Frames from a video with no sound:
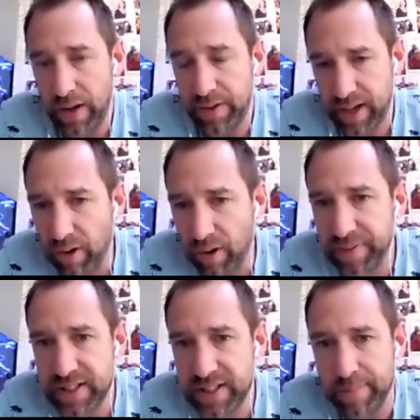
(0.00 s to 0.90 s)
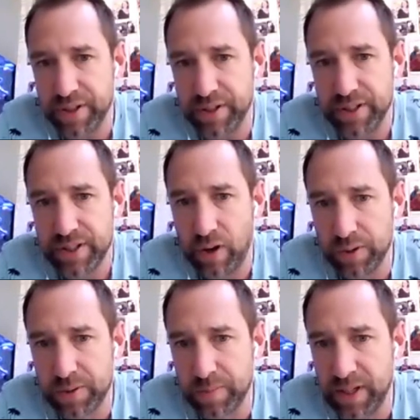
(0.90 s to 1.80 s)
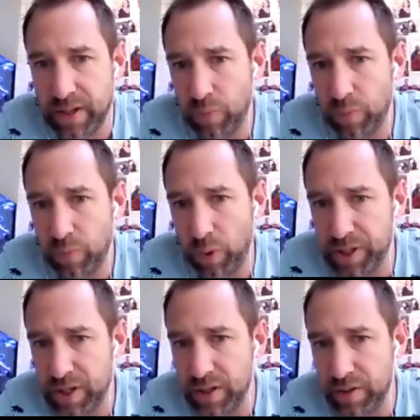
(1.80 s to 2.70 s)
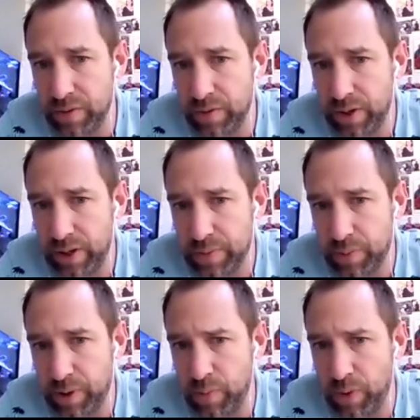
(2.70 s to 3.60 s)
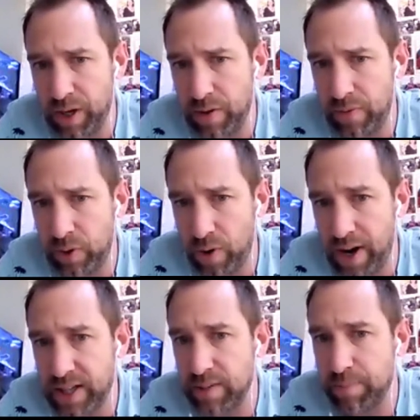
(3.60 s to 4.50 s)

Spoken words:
the Kelvin temperatures, ultimately what we do is we've created